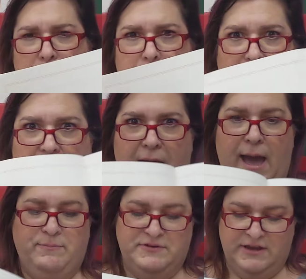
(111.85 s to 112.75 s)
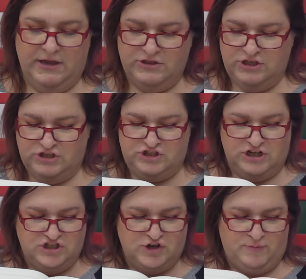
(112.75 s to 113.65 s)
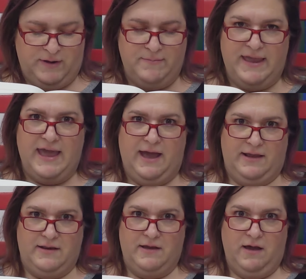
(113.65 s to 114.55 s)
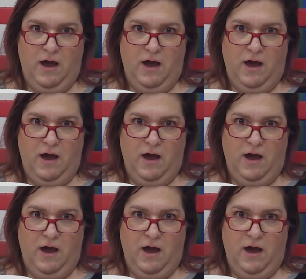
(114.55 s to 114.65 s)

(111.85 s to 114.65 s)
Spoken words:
popped the gingerbread man.